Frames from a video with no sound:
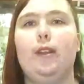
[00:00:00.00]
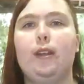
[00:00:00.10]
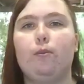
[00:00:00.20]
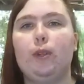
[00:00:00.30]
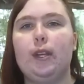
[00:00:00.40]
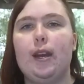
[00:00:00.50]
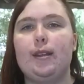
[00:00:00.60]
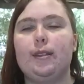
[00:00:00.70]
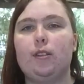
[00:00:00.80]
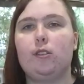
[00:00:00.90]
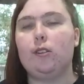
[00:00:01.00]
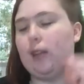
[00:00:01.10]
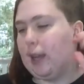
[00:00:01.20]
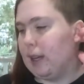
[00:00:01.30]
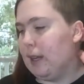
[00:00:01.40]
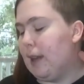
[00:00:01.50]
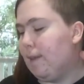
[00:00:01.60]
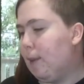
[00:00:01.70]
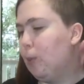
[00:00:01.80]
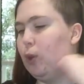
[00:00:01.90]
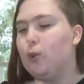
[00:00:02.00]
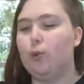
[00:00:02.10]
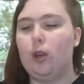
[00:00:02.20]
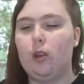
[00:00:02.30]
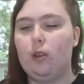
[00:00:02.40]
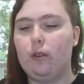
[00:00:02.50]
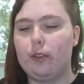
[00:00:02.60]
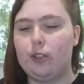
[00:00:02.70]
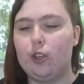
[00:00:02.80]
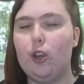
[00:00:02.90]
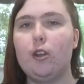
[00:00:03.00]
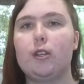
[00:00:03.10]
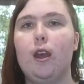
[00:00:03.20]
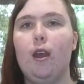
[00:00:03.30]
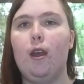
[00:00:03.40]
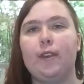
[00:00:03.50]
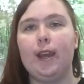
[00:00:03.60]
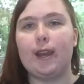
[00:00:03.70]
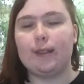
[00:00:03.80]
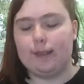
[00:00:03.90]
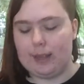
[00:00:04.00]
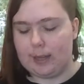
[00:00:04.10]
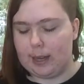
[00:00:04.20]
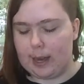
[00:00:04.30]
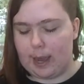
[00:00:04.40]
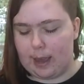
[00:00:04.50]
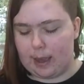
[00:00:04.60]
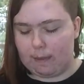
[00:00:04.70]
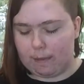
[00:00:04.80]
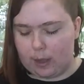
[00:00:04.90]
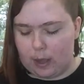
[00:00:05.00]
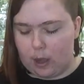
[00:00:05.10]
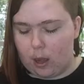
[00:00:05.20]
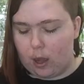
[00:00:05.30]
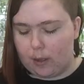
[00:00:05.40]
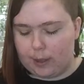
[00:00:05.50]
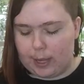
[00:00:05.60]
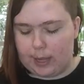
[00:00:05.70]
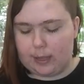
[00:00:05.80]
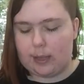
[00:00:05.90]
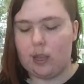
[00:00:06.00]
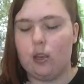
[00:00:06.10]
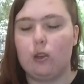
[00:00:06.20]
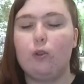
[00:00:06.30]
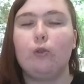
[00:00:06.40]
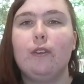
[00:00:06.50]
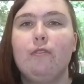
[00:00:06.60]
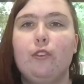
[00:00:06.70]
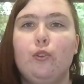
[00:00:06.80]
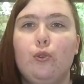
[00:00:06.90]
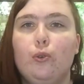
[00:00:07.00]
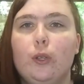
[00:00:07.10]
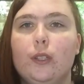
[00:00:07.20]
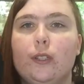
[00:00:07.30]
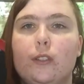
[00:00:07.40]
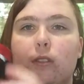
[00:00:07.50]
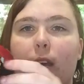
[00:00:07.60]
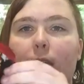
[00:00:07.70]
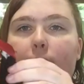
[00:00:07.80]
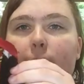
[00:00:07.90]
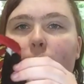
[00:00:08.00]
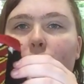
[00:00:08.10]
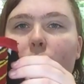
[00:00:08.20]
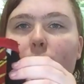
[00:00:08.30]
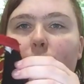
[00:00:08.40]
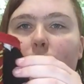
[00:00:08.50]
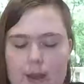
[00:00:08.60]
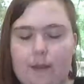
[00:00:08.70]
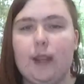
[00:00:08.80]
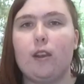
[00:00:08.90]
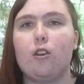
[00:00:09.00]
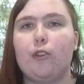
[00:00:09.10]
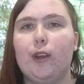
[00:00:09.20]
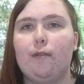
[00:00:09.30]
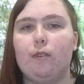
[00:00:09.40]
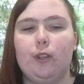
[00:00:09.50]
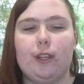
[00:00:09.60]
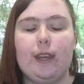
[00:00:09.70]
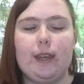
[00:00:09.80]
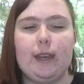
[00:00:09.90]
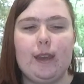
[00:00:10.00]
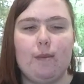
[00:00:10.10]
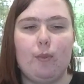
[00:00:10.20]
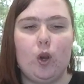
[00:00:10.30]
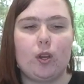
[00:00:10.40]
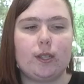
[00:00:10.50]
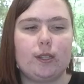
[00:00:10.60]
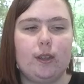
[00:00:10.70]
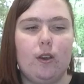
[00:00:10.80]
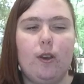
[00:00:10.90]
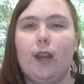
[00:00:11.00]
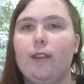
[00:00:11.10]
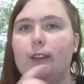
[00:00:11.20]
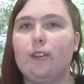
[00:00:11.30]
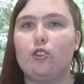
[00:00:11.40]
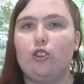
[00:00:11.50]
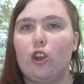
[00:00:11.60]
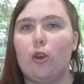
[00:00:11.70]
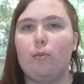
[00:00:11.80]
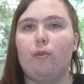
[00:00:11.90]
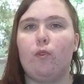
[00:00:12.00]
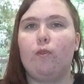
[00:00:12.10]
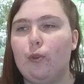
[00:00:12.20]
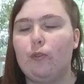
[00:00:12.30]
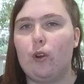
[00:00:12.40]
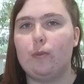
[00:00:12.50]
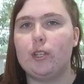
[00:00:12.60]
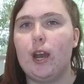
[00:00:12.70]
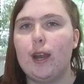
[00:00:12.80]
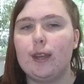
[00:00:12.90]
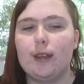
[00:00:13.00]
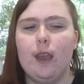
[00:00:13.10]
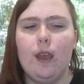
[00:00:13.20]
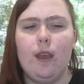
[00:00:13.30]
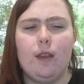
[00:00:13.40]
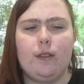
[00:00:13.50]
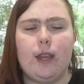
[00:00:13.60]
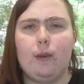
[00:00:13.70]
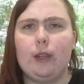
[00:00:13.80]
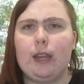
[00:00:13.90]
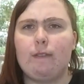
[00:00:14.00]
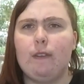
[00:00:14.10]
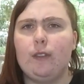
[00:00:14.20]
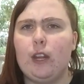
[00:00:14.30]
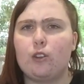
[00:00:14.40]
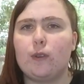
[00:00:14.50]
that's really nice. It's just a like navy blue shirt. The next thing that I have are these Gryffindor tie socks. I think I got that from the Geek Gear box. Oh, and I think the shirt before were from Target. They were like $15 or